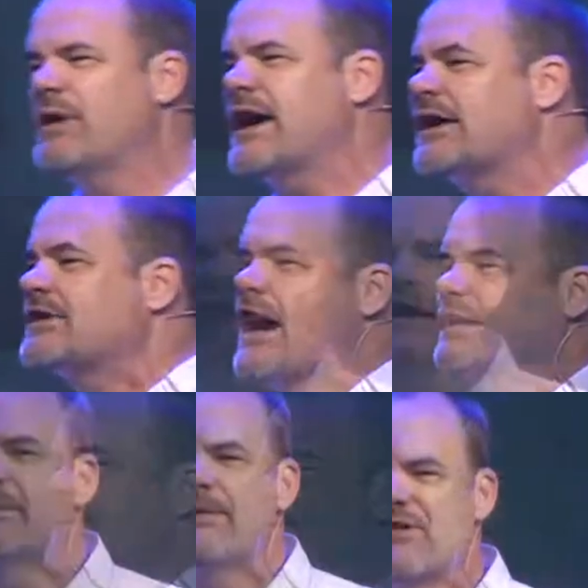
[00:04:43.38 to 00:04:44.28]
I know we kind of
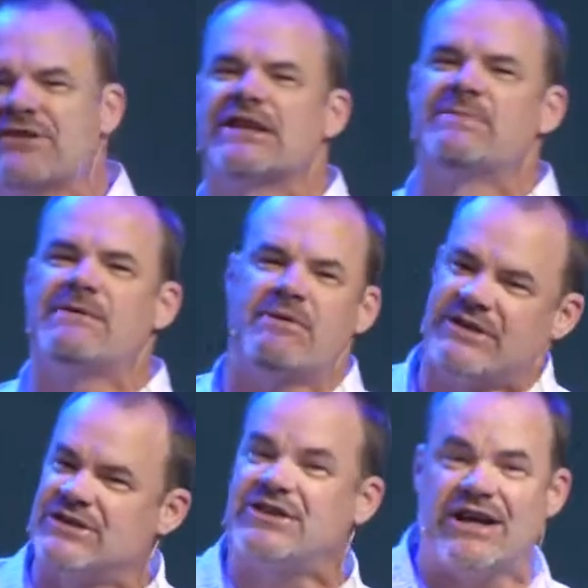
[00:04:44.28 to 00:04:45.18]
talked about this a little bit when
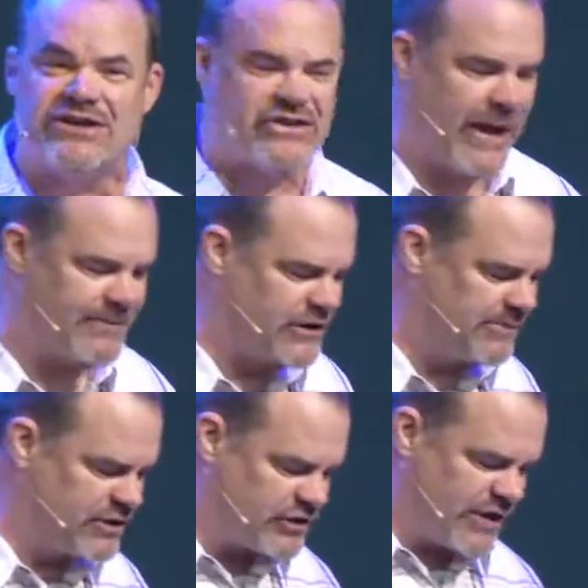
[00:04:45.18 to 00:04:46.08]
we discussed
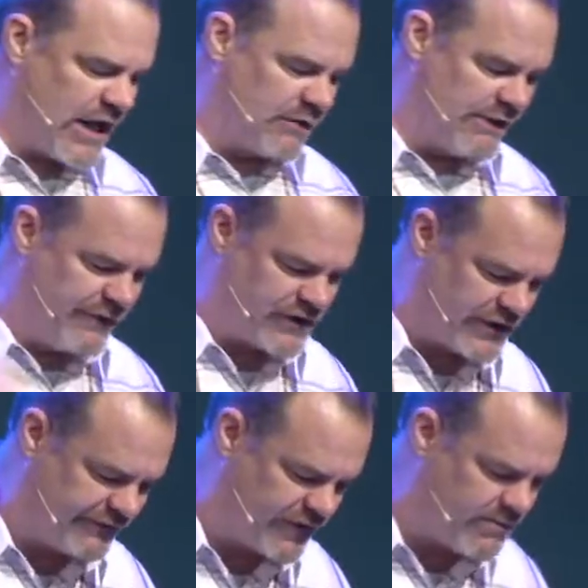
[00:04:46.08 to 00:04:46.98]
Samson, but just thought I'd
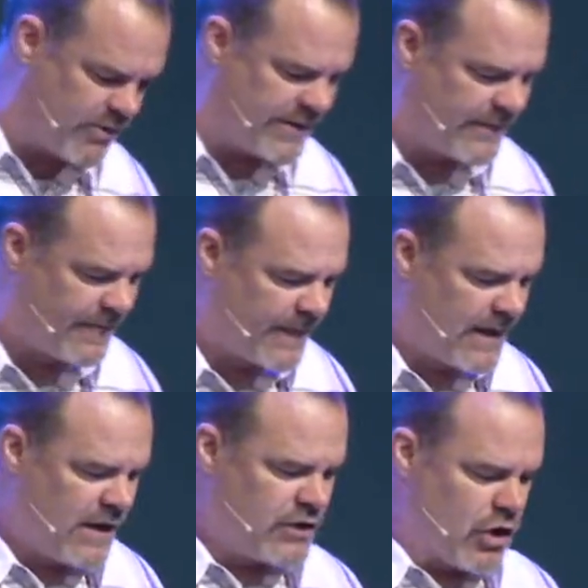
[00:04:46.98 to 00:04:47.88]
revisit it for a moment.
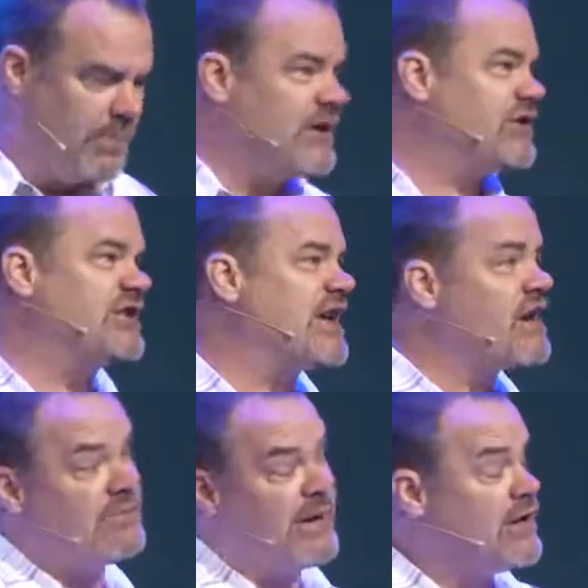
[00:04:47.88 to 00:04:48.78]
Nobody sets
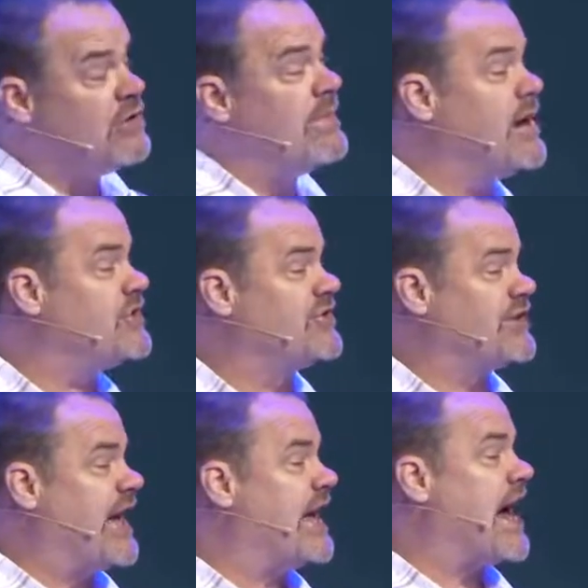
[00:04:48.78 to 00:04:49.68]
out in a brand new marriage and
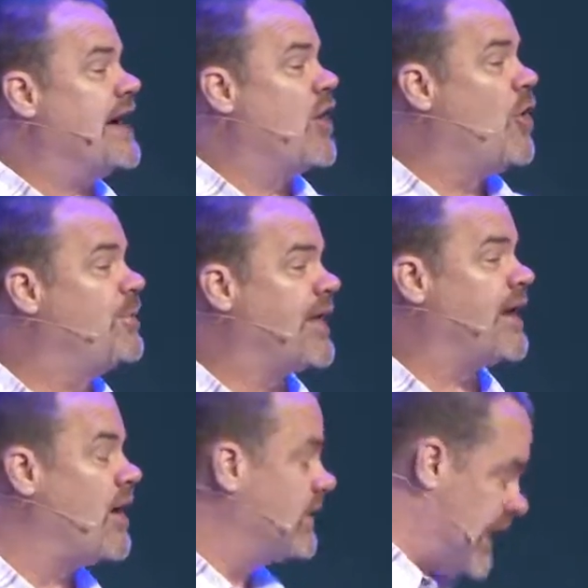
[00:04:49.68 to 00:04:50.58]
says, Hey, I hope
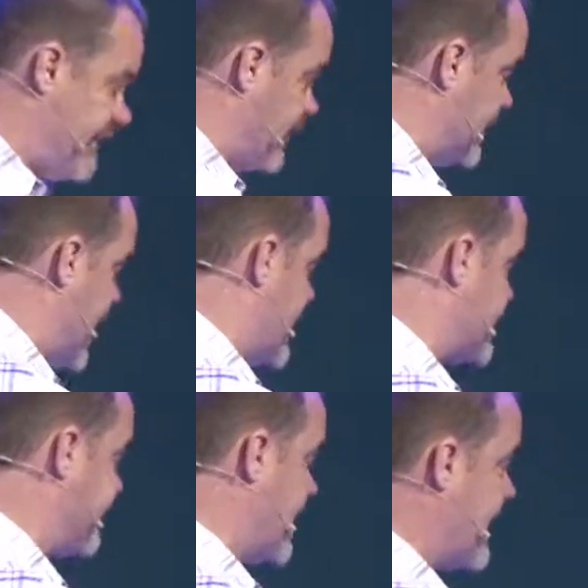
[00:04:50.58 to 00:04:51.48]
that our love will
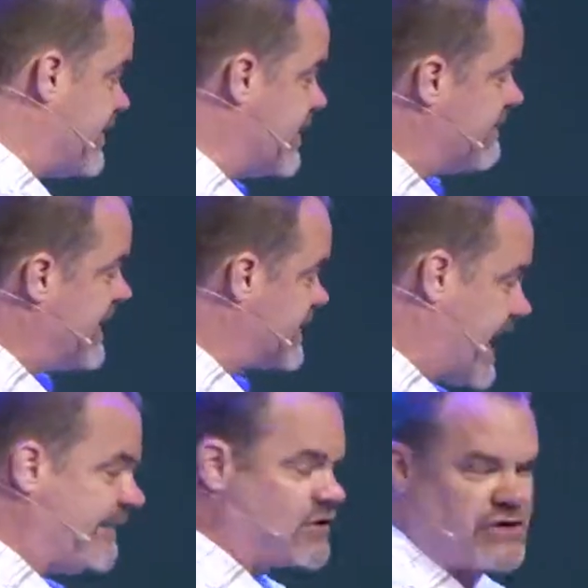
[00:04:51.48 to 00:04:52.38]
last forever and be as
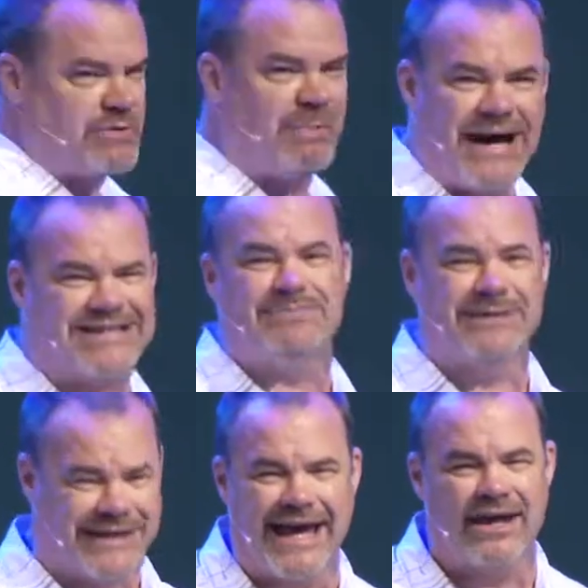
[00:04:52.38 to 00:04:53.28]
average as it
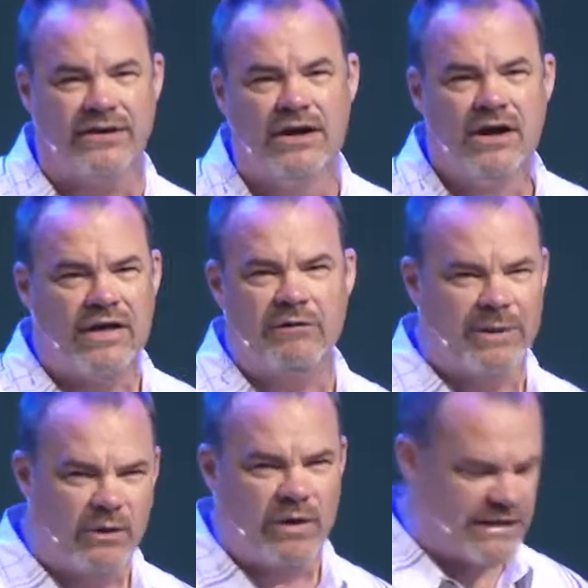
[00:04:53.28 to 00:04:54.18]
possibly can. That
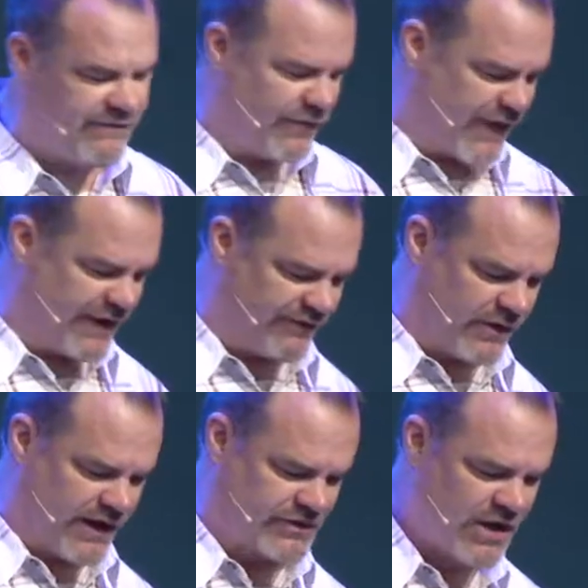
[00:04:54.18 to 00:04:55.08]
would be a wonderful thing
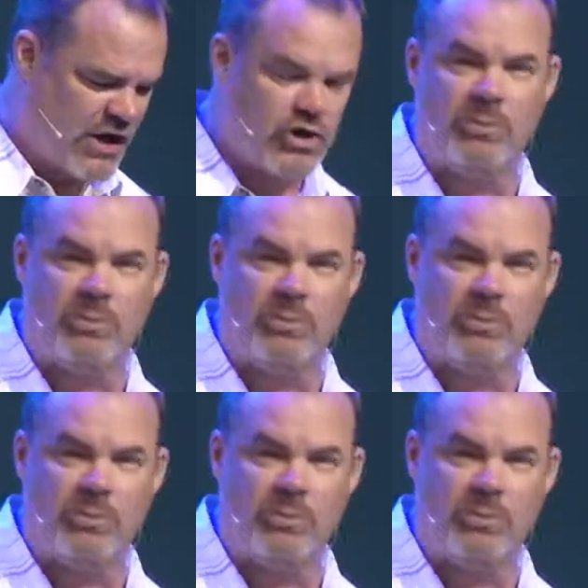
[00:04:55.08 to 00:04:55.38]
for us.